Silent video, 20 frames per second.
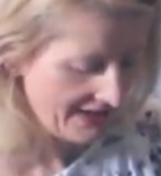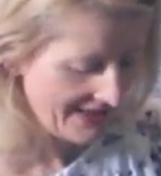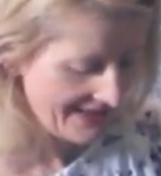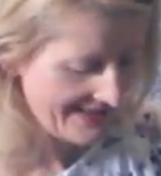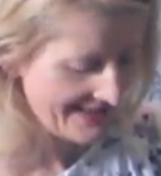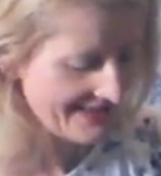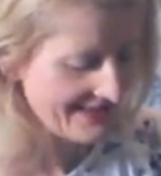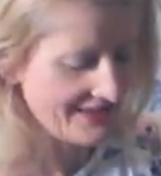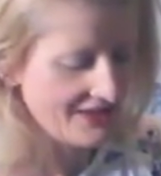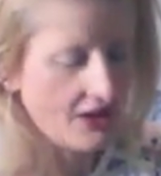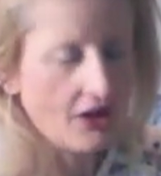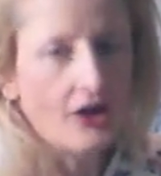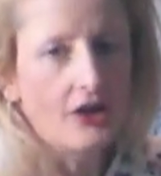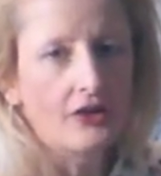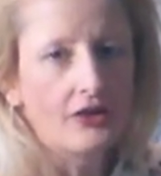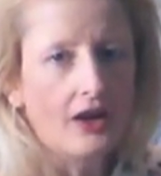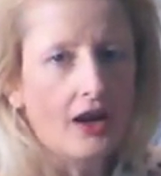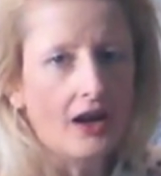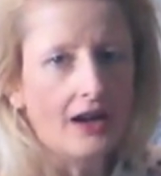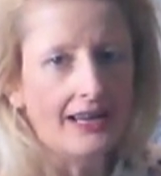Okay,
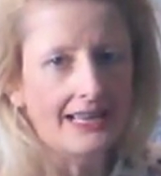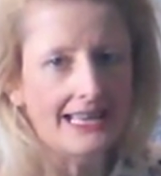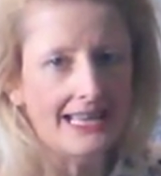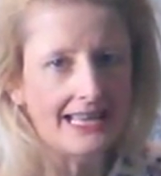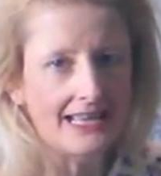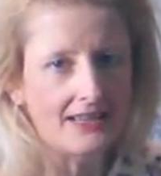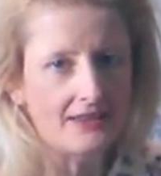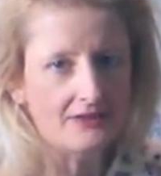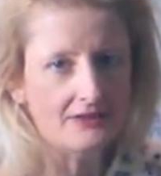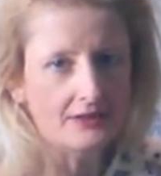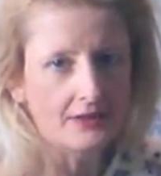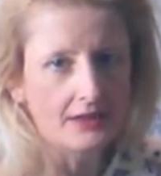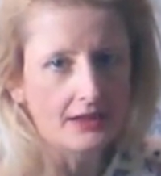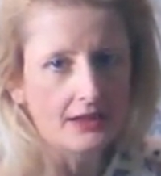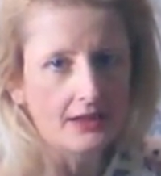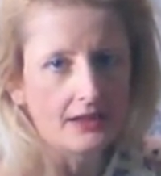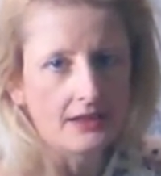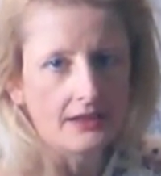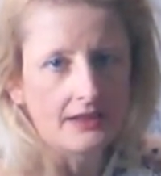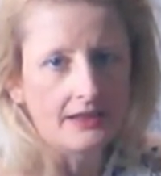so I have
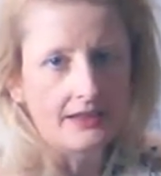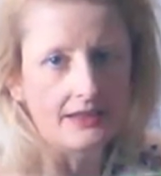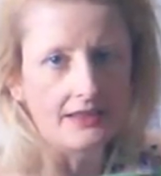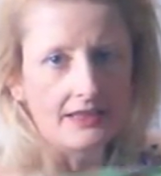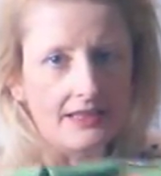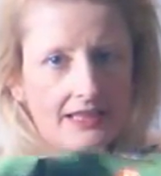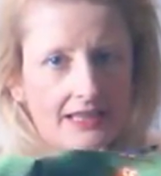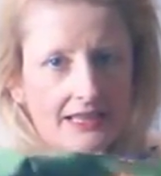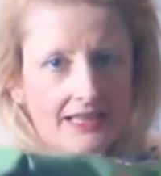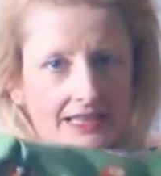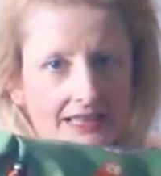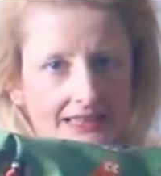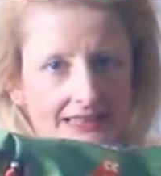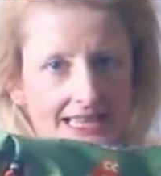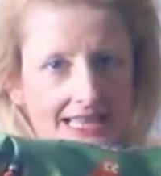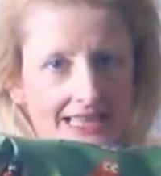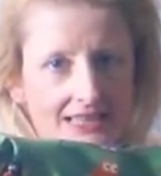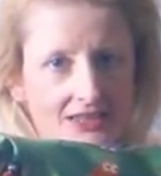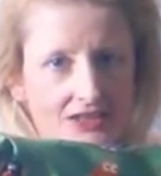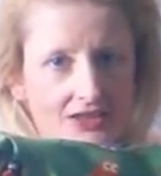
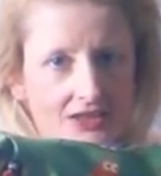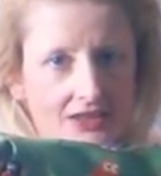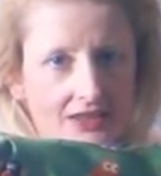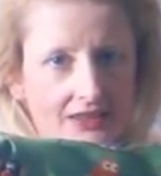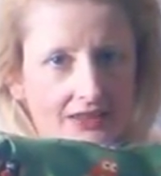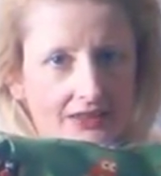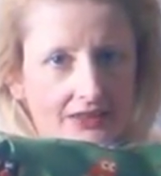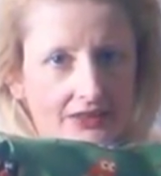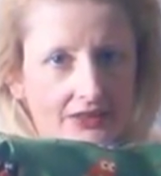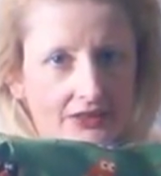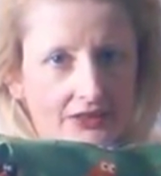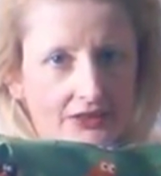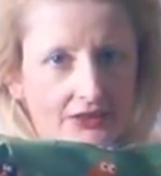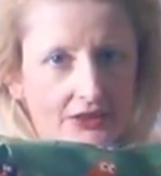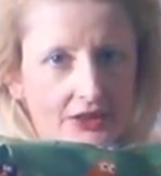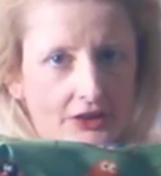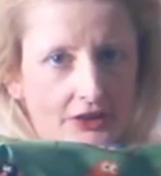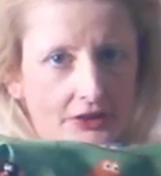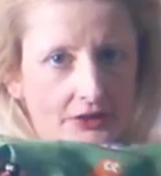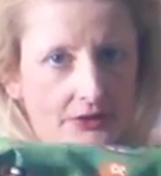attached the
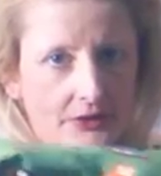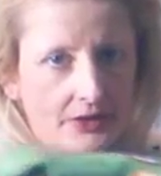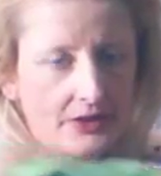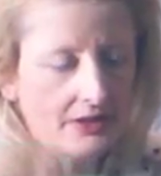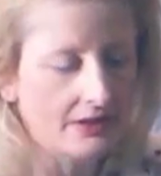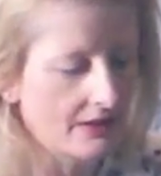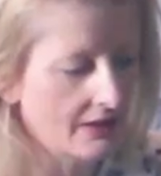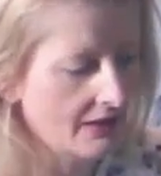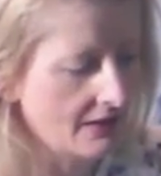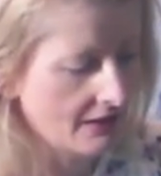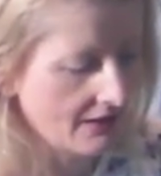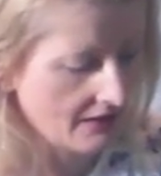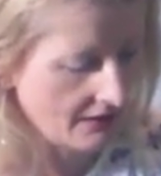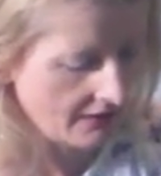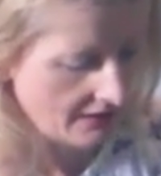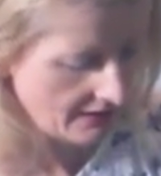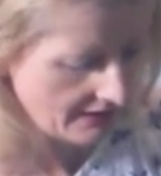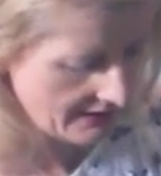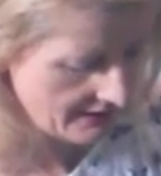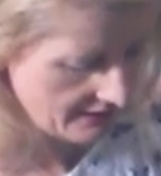yoke.
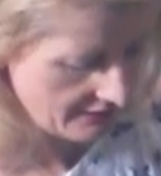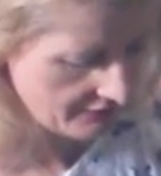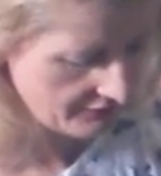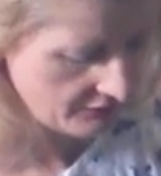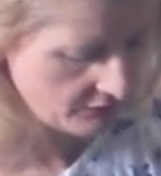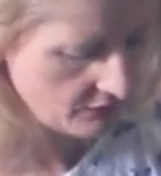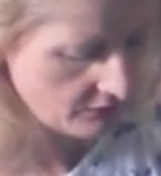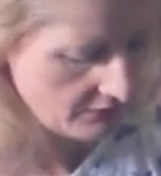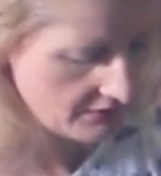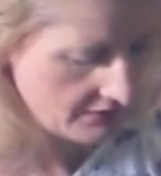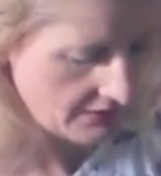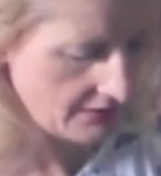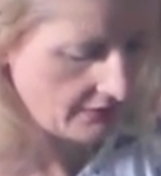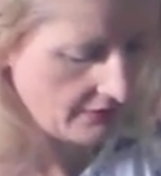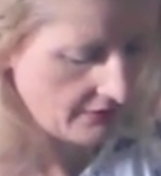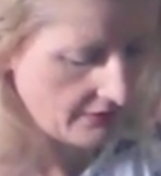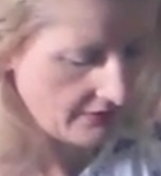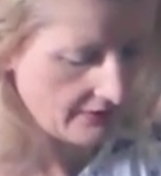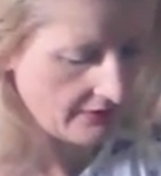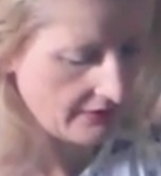I have
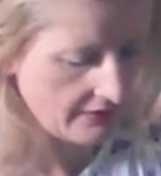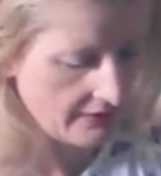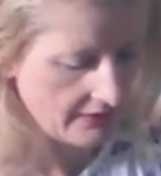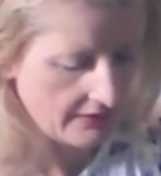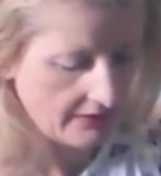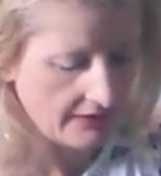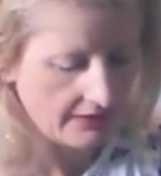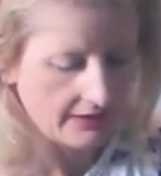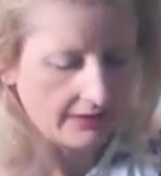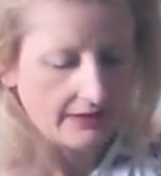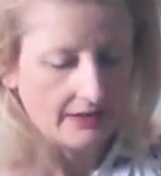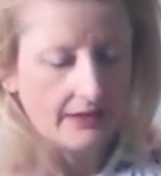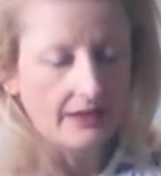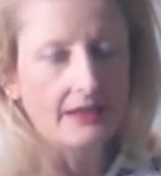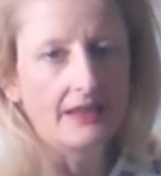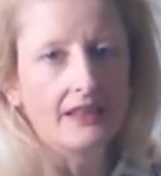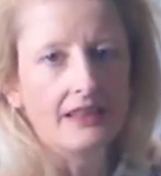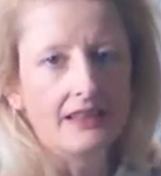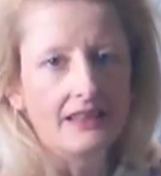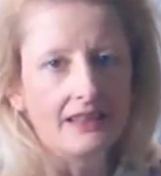also
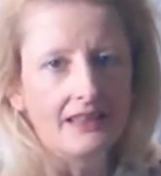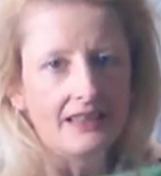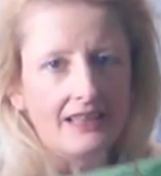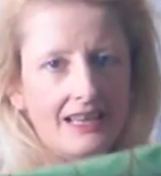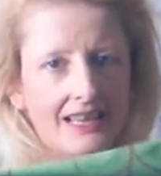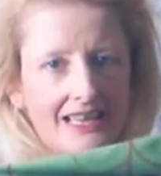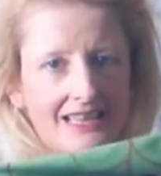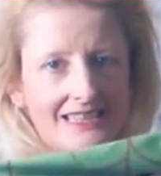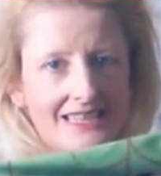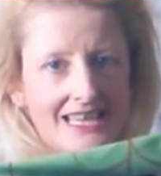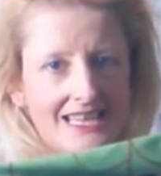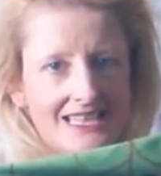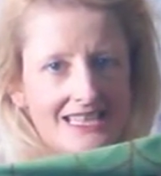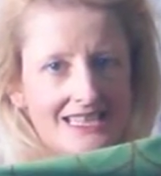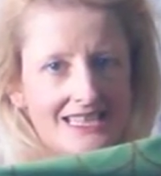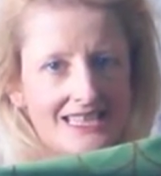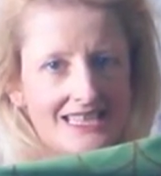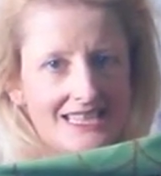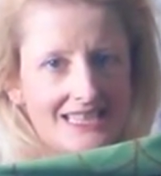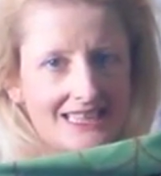
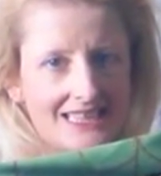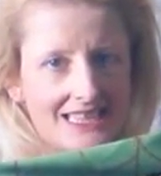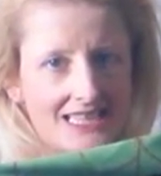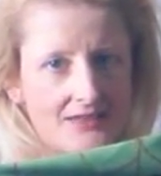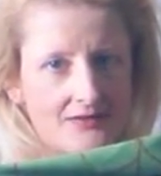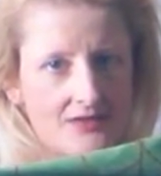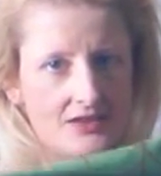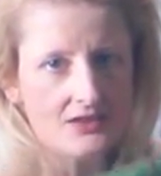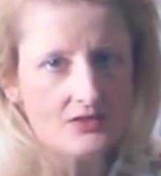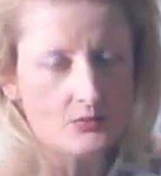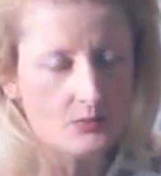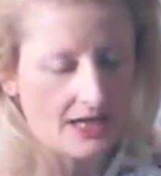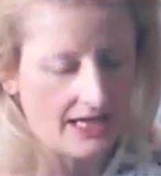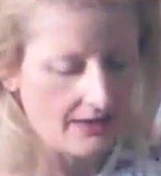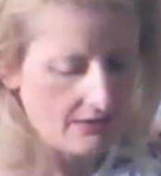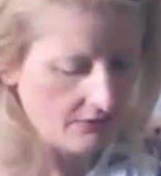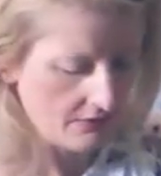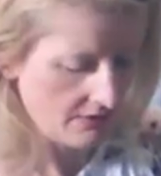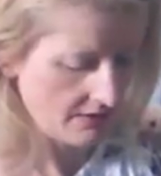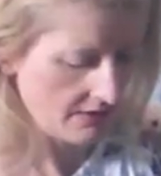attached the sleeves as
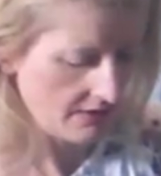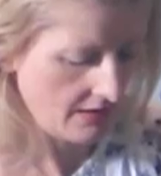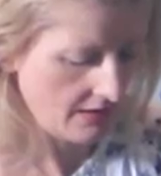well.